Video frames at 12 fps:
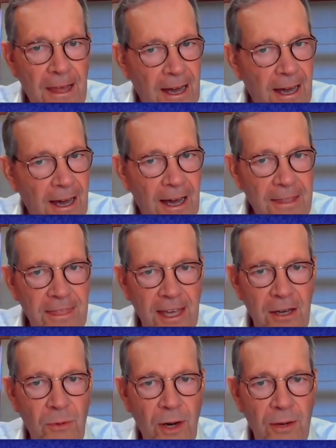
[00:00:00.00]
I
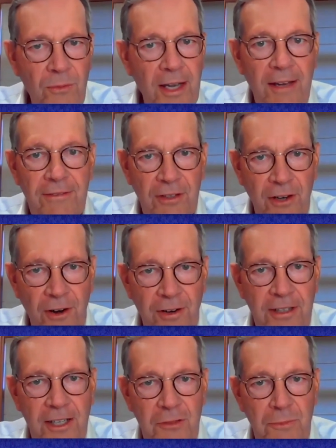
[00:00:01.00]
think what we have learned
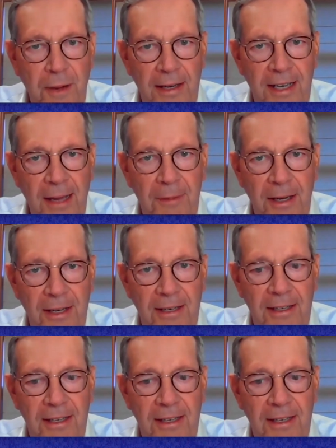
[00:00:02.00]
in this pandemic